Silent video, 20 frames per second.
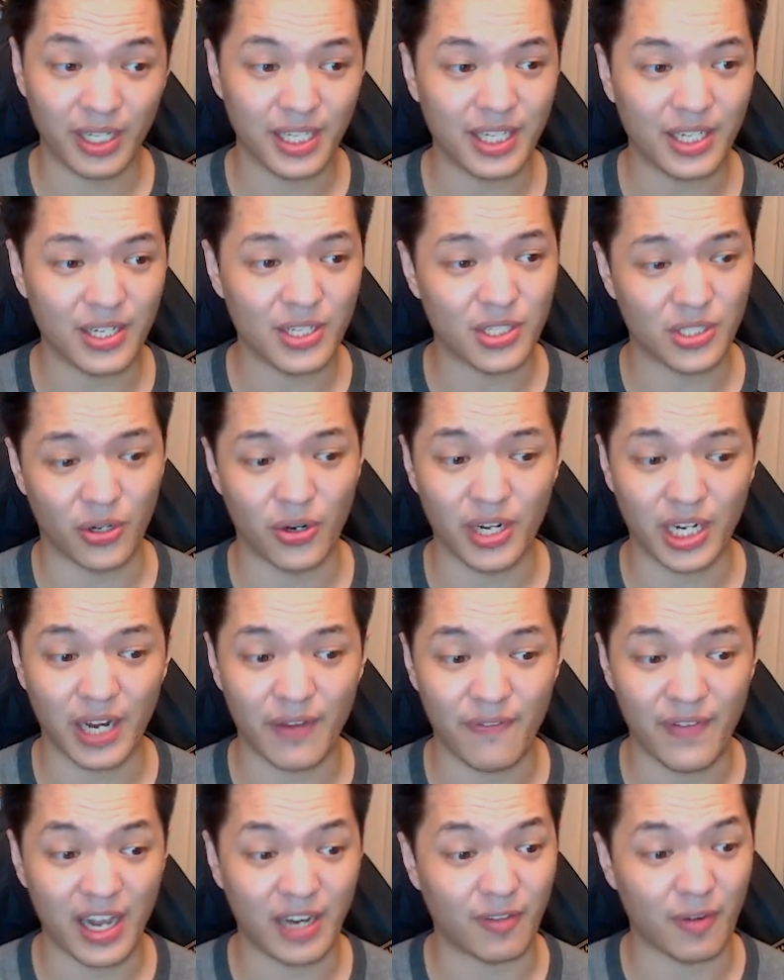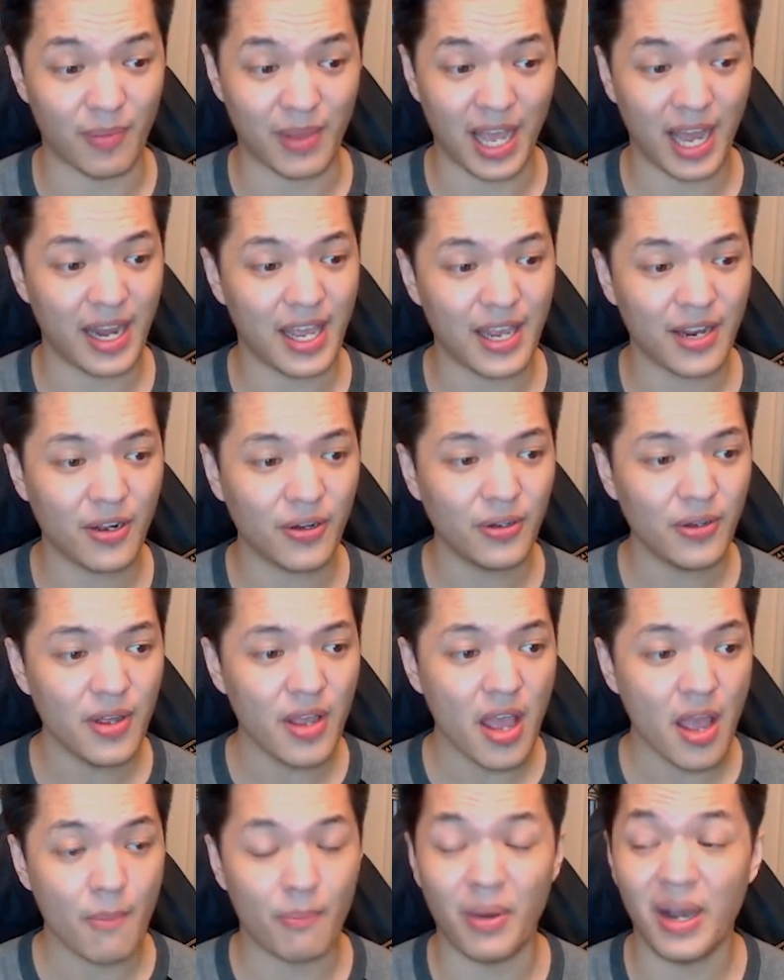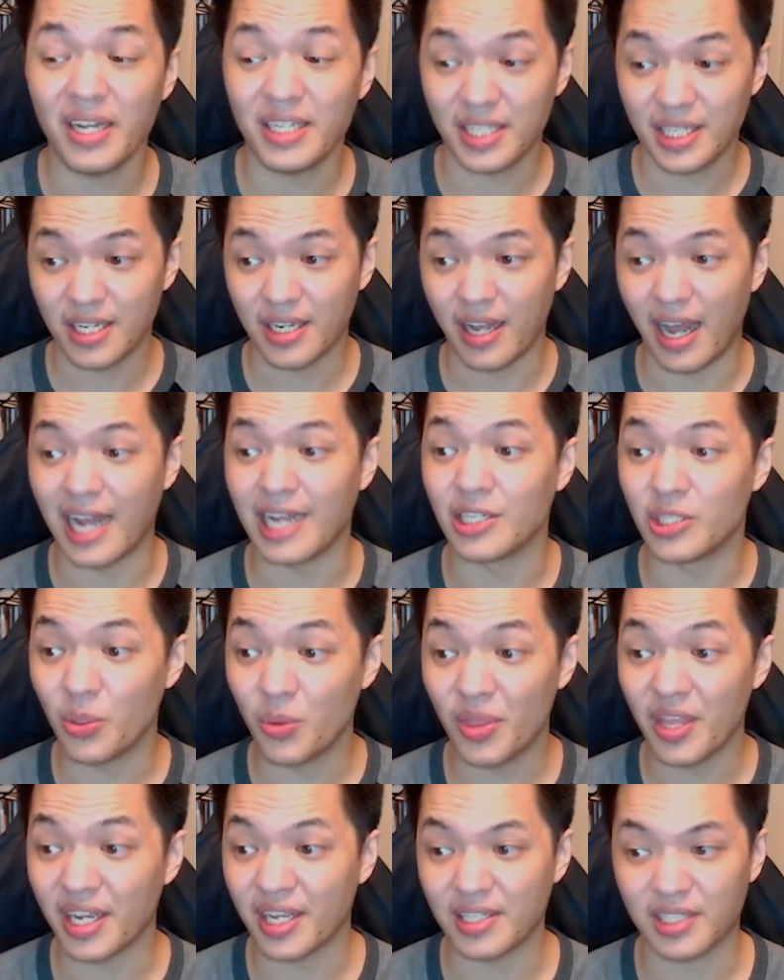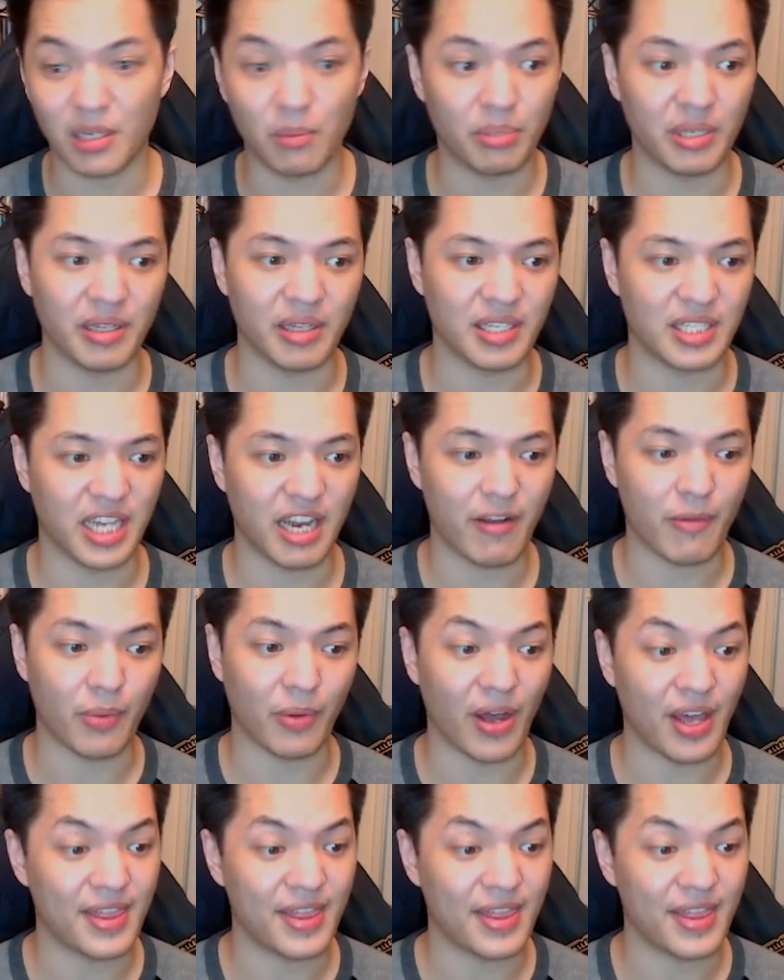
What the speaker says: concerning effect from that angle, but I do think it's completely savable.